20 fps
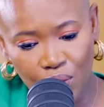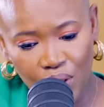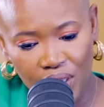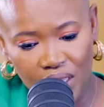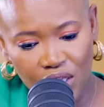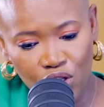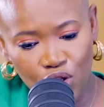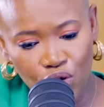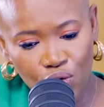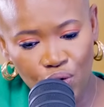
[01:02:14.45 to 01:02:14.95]
We
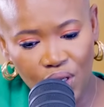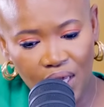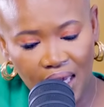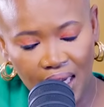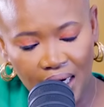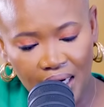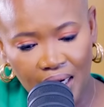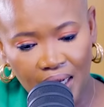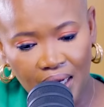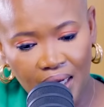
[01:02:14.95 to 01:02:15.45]
think you
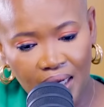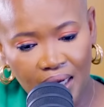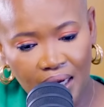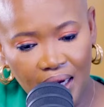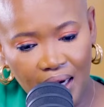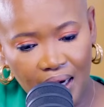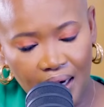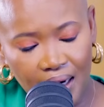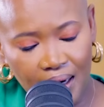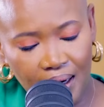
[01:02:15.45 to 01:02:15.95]
can
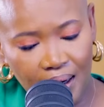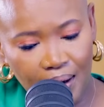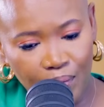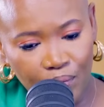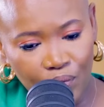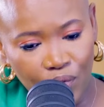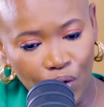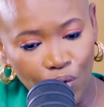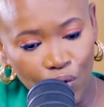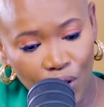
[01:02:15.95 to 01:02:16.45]

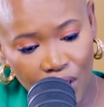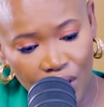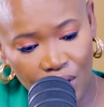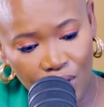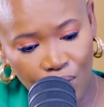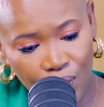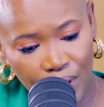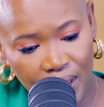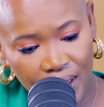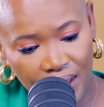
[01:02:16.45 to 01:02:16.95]

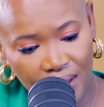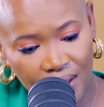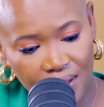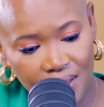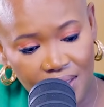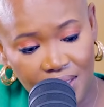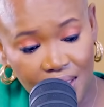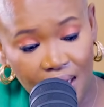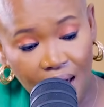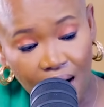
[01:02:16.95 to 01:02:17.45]
work with
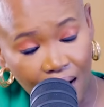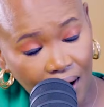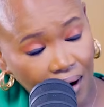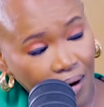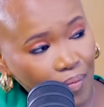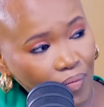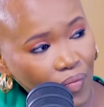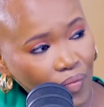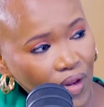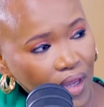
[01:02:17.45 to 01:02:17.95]

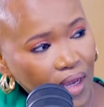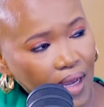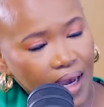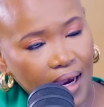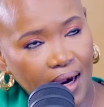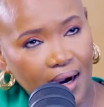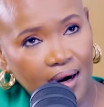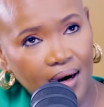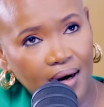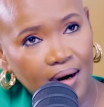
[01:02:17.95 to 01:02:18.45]
Scar,
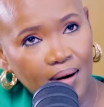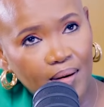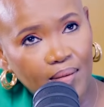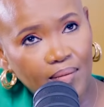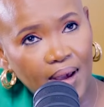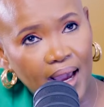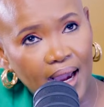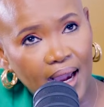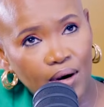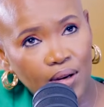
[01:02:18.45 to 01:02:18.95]

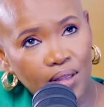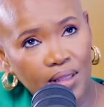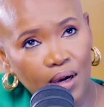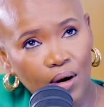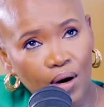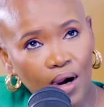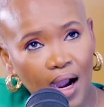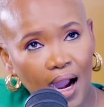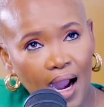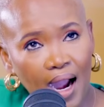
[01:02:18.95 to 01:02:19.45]
and
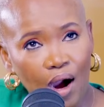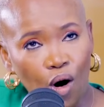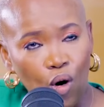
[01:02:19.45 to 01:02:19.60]
the